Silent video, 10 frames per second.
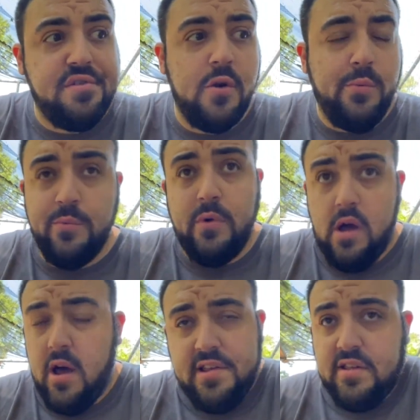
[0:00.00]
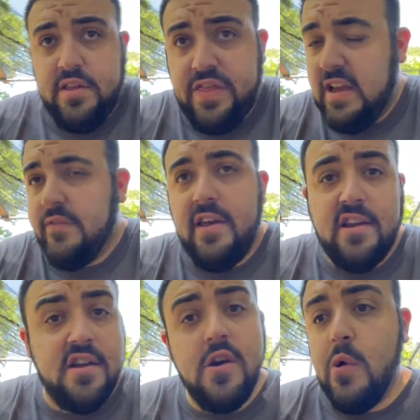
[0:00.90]
So honestly, think of like
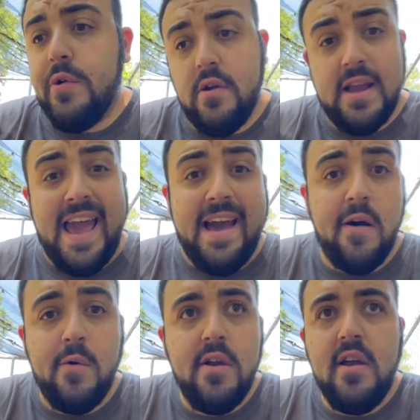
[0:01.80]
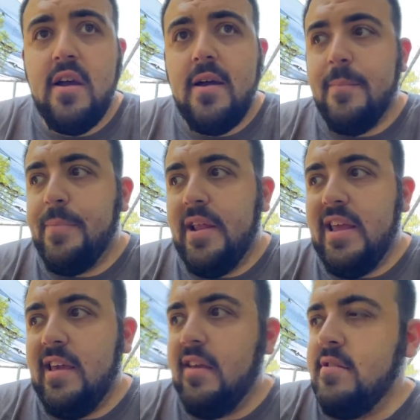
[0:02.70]
a goat or a cow, but
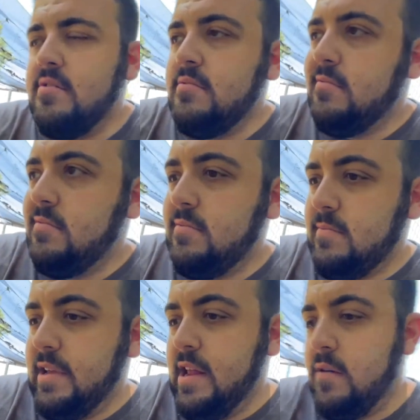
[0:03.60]
in, you know,